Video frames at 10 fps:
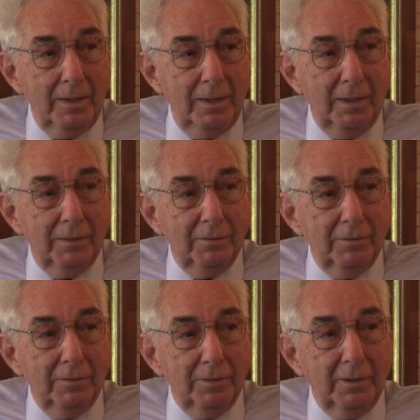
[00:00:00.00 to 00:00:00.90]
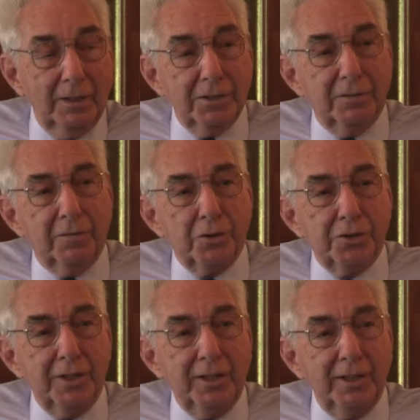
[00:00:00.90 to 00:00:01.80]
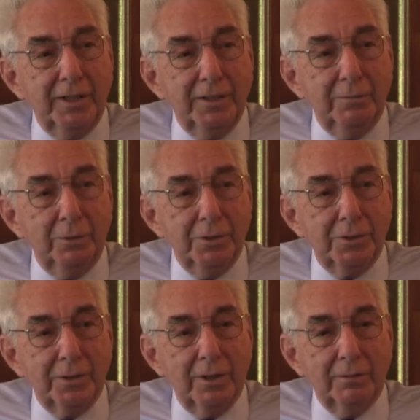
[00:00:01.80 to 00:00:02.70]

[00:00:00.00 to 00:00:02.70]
I guess the first thing I did was